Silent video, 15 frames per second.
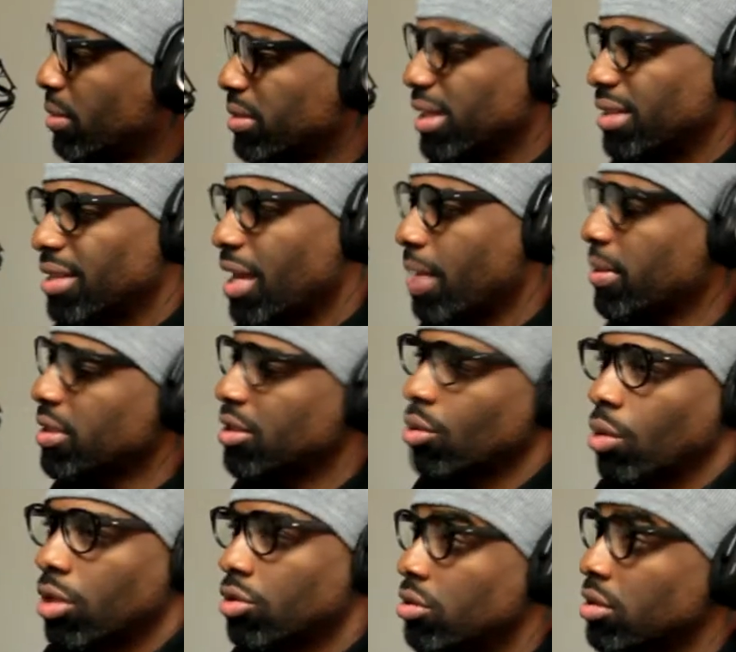was like, damn, I still
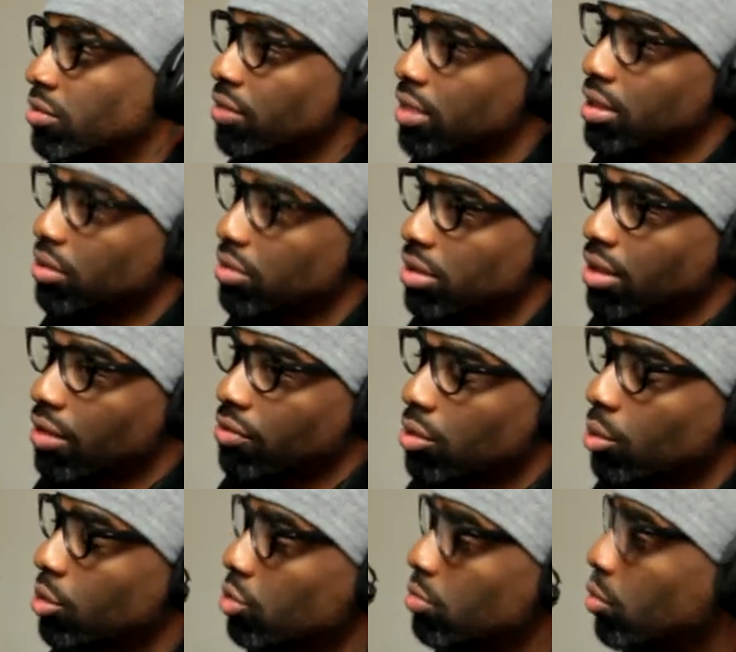want to do video stuff. I
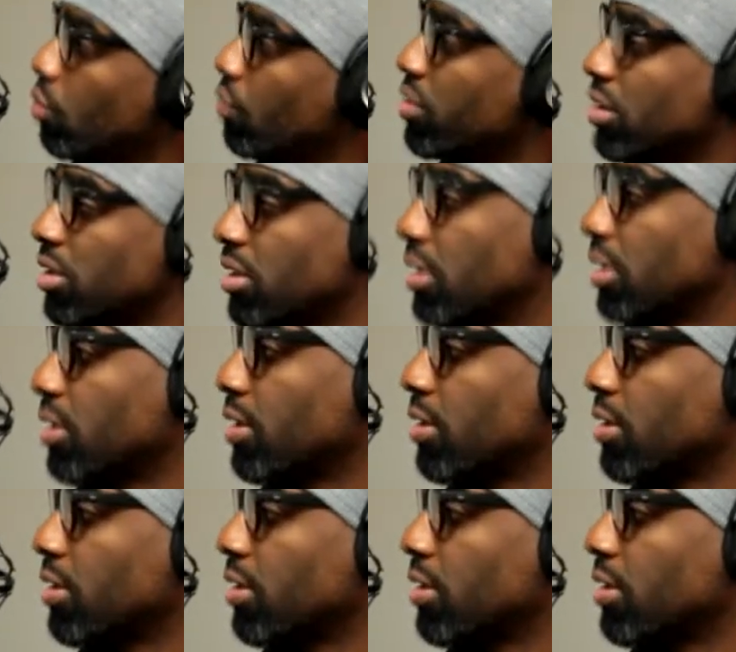still want to do movies and shit.